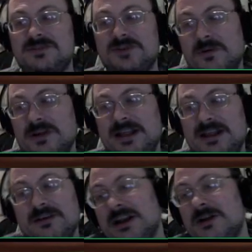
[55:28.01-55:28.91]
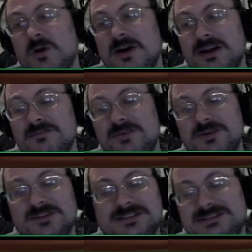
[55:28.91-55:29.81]
Don't, you can ignore it,
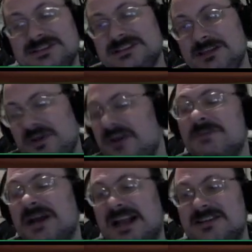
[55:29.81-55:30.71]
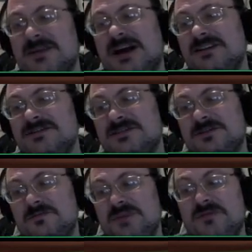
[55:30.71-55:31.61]
but players might ask about it,
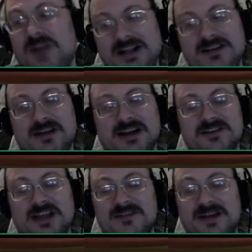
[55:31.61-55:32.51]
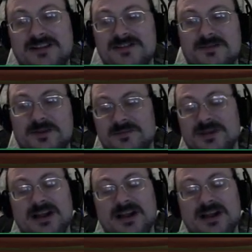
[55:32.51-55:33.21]
so be ready to actually have an answer for them.